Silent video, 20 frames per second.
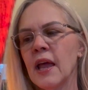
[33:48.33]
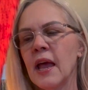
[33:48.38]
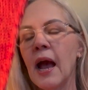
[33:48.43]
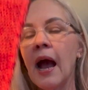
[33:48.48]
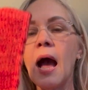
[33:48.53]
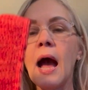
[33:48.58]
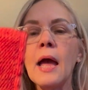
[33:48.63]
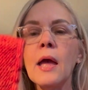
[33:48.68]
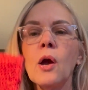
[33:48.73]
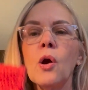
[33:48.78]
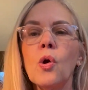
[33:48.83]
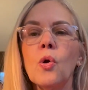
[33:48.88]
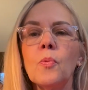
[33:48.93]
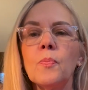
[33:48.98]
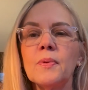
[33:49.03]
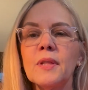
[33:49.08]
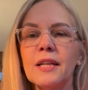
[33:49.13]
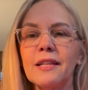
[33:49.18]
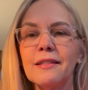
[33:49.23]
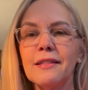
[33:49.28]
I
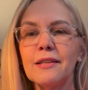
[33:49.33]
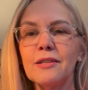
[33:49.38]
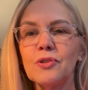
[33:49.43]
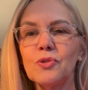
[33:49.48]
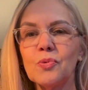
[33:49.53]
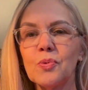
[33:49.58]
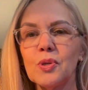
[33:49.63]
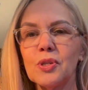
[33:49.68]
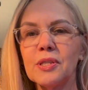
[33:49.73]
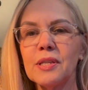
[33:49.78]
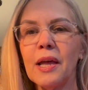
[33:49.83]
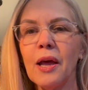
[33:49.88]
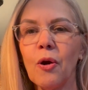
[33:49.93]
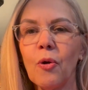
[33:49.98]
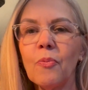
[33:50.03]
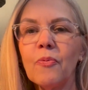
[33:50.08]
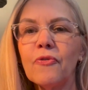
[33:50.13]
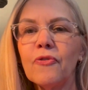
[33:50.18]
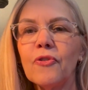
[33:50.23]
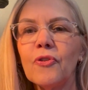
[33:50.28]
hope that this was
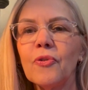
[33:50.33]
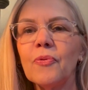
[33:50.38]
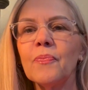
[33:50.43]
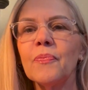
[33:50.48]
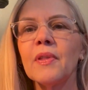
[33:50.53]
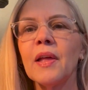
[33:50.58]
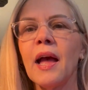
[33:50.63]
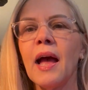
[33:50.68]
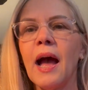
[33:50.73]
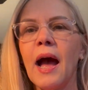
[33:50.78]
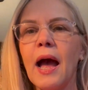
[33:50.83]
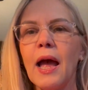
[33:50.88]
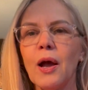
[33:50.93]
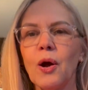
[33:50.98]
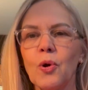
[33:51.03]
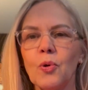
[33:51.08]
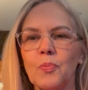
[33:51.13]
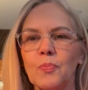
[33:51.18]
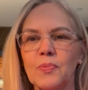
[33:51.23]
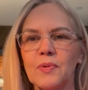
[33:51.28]
helpful. I
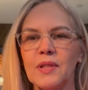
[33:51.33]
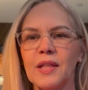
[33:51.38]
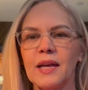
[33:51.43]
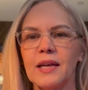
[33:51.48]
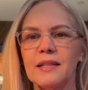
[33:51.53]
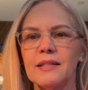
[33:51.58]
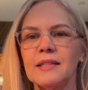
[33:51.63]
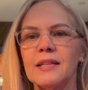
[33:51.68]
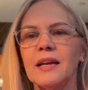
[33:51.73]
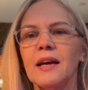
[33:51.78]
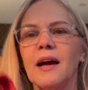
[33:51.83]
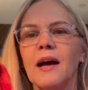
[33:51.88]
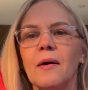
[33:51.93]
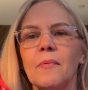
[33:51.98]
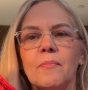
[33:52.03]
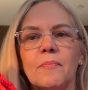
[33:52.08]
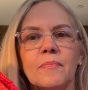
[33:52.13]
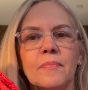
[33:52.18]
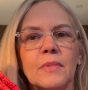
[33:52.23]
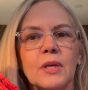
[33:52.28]
hope that
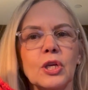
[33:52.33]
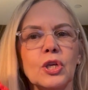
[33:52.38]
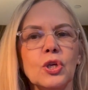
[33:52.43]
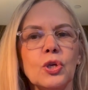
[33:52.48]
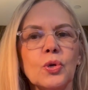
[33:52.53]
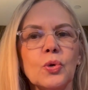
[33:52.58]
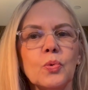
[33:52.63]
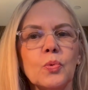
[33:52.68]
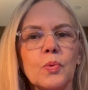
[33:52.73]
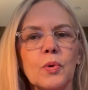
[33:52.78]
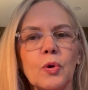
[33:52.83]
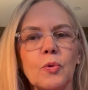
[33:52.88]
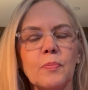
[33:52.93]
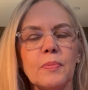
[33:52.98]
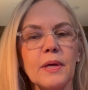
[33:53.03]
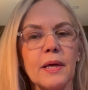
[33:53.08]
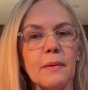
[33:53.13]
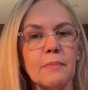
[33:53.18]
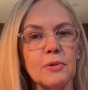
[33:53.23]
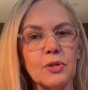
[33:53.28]
you will
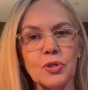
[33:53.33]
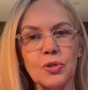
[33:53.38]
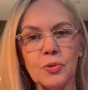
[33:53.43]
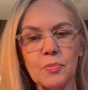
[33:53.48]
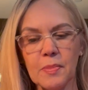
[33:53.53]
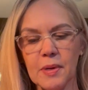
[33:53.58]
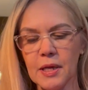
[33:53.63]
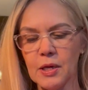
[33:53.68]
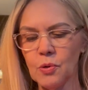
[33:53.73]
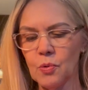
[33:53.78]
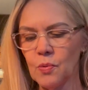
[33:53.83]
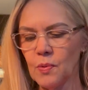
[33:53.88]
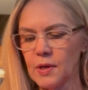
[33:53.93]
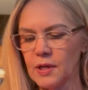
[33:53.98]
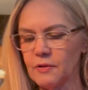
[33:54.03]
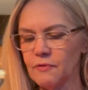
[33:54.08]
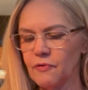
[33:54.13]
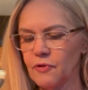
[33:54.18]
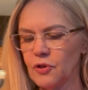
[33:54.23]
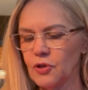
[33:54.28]
be able to make
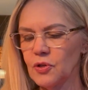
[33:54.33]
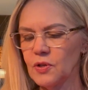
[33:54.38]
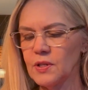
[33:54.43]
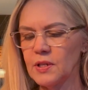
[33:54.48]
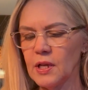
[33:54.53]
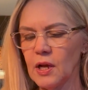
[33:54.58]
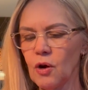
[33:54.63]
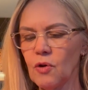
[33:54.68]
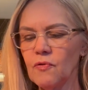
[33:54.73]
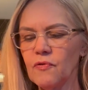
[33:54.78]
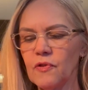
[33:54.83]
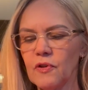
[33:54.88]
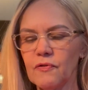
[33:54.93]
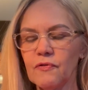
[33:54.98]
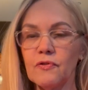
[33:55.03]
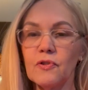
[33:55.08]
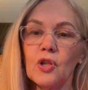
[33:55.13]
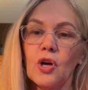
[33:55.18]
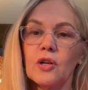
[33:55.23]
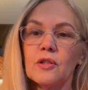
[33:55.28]
one for yourself,
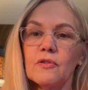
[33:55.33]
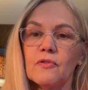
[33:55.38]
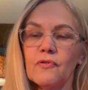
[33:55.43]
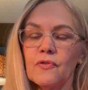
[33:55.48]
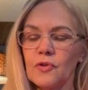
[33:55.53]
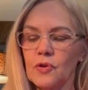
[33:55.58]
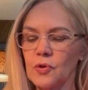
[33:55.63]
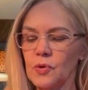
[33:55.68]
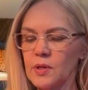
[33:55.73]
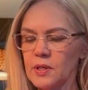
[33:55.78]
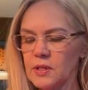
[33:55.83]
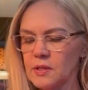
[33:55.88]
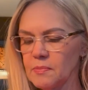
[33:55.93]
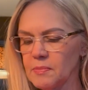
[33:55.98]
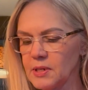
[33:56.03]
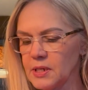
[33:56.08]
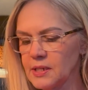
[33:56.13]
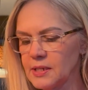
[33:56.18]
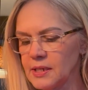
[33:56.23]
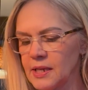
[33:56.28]
if not for
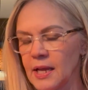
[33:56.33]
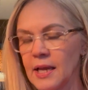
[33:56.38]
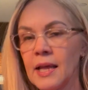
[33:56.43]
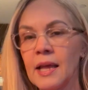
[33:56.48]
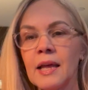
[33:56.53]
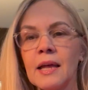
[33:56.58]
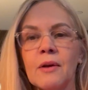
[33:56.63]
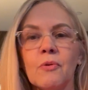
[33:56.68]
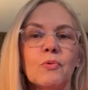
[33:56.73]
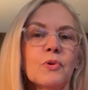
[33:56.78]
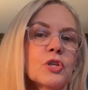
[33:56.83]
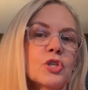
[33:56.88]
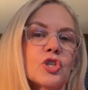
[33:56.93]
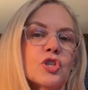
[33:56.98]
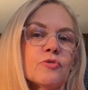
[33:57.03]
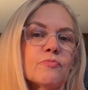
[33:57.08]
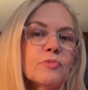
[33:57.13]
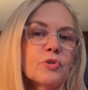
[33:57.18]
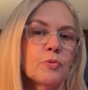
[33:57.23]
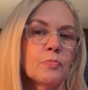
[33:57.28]
Christmas,
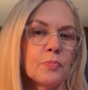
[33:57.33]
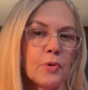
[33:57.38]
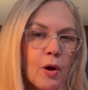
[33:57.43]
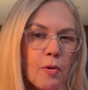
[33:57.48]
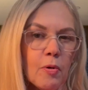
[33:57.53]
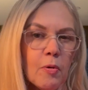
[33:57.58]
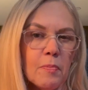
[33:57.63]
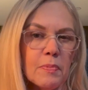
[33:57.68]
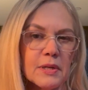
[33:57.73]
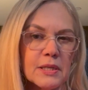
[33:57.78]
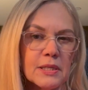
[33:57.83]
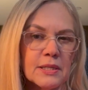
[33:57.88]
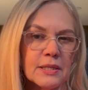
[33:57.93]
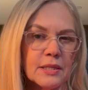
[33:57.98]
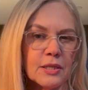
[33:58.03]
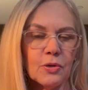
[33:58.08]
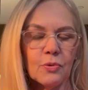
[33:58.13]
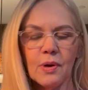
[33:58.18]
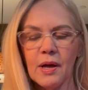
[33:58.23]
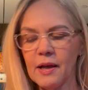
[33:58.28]
which you probably
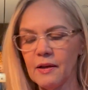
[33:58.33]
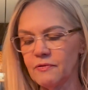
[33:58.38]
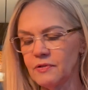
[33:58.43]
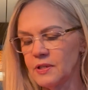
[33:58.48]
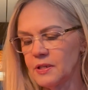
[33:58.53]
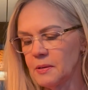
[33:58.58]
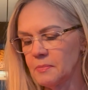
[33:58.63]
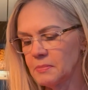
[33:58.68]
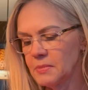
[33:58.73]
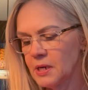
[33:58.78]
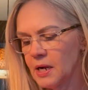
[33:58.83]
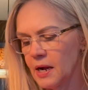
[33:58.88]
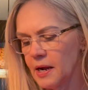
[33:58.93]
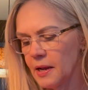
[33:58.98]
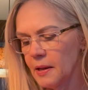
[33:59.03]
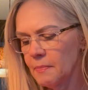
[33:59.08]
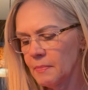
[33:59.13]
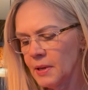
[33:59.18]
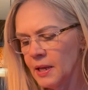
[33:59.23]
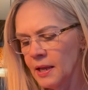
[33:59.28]
still have some
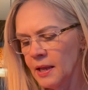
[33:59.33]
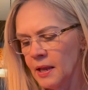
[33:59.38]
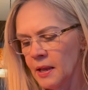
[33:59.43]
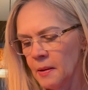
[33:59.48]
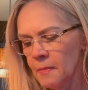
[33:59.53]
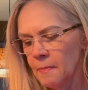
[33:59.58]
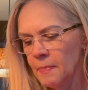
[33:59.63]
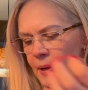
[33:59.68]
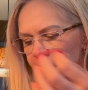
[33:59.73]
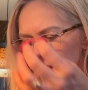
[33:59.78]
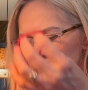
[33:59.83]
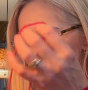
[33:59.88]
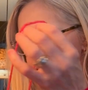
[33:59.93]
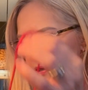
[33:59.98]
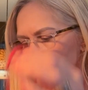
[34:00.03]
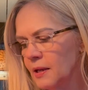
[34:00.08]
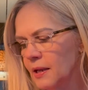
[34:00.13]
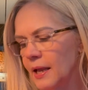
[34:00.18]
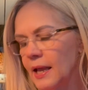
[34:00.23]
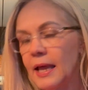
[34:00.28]
time, but
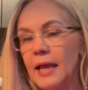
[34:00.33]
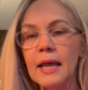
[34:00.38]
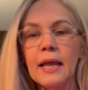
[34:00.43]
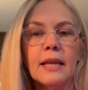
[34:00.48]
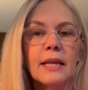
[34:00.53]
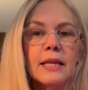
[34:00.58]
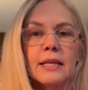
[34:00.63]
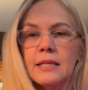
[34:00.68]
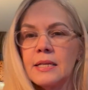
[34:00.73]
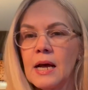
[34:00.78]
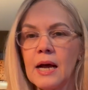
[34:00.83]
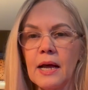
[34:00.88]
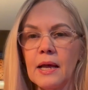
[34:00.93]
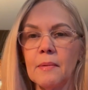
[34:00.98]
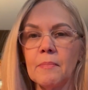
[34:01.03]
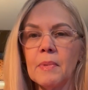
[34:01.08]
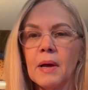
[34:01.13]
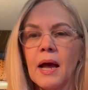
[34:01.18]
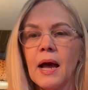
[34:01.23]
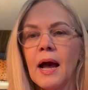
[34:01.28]

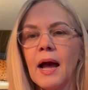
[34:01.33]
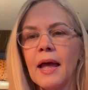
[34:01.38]
anytime. I